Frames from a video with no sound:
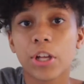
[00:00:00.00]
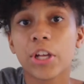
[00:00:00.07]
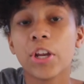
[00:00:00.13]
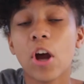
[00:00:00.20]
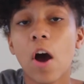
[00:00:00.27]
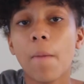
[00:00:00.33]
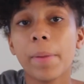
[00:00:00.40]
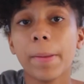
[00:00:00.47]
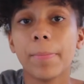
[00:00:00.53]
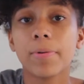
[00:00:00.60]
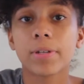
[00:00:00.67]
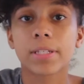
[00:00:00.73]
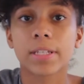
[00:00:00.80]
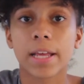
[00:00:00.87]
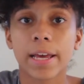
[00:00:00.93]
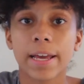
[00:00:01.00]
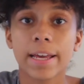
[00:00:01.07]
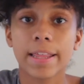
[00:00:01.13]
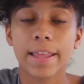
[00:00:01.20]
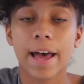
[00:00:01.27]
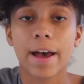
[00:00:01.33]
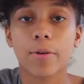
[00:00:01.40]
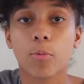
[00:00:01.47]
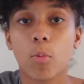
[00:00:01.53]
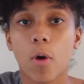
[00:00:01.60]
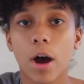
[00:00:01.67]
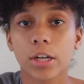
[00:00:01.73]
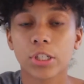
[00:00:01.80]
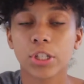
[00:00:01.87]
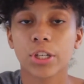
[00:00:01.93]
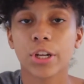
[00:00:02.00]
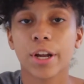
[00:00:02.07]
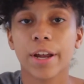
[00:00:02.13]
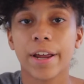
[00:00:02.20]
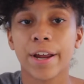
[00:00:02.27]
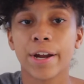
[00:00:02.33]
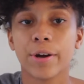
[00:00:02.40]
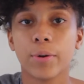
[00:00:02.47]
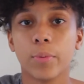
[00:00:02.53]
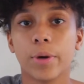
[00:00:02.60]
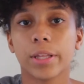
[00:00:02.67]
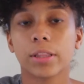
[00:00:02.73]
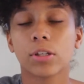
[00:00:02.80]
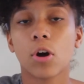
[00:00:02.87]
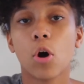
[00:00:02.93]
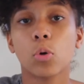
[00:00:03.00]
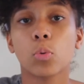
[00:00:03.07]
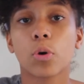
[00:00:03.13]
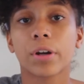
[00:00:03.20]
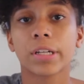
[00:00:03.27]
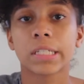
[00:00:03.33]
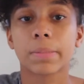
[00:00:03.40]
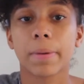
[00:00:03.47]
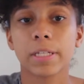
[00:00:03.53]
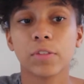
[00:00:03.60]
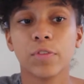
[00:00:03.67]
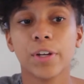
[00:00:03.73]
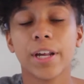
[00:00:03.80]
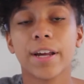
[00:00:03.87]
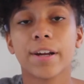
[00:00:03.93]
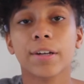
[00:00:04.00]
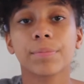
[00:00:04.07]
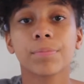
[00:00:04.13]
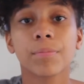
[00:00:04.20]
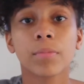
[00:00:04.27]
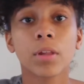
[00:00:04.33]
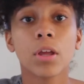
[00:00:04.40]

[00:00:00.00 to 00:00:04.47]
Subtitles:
You know how people say that washing your hair with cold water is best for your hair?